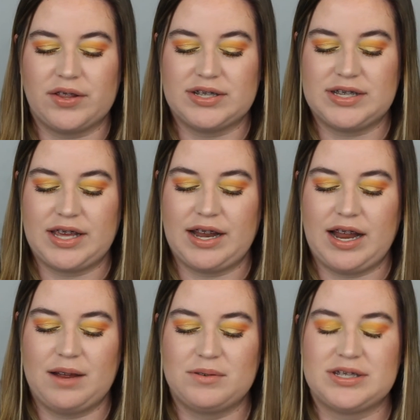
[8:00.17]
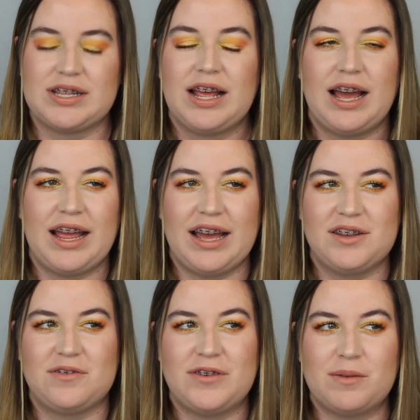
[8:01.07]
this again. I had
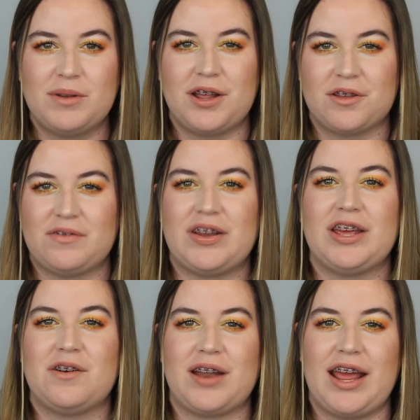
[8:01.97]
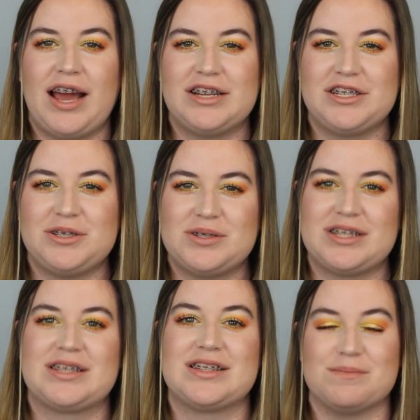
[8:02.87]
to film another video and I had to use
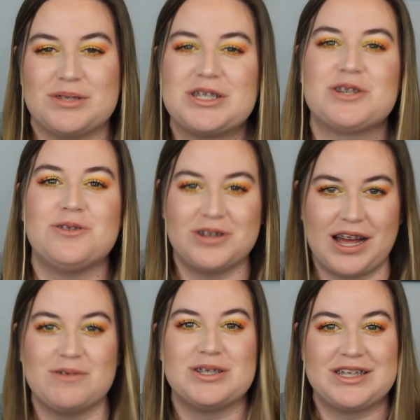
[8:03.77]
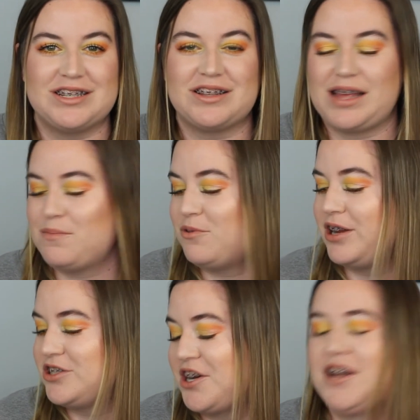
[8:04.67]
this because I was still at that
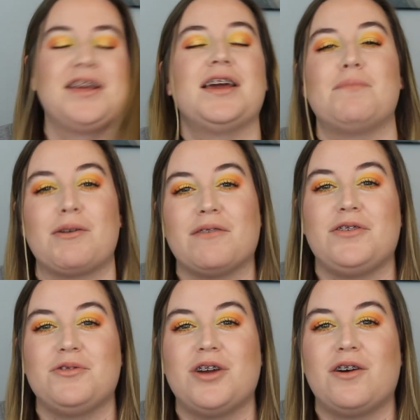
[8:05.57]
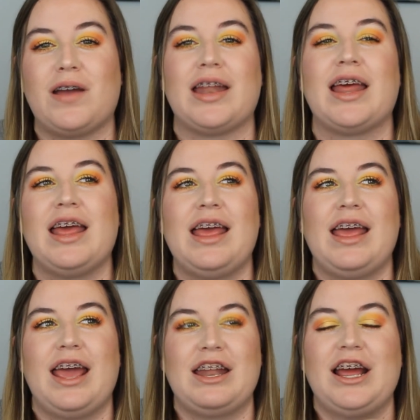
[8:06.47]
point trying to get my review going,
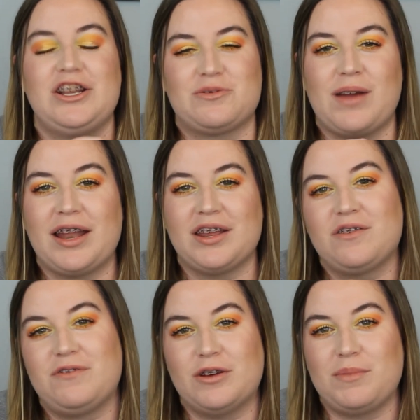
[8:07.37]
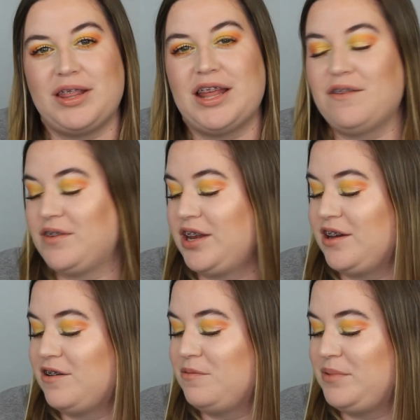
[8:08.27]
and I dreaded filming that
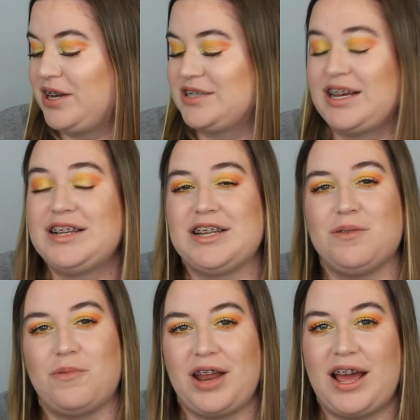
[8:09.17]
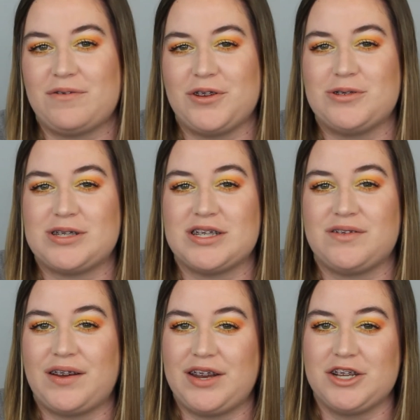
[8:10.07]
video because I didn't want to have to use this
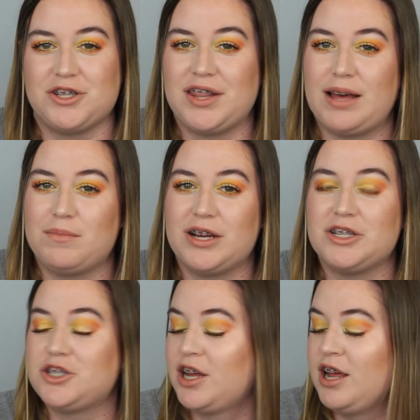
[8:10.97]
foundation that much.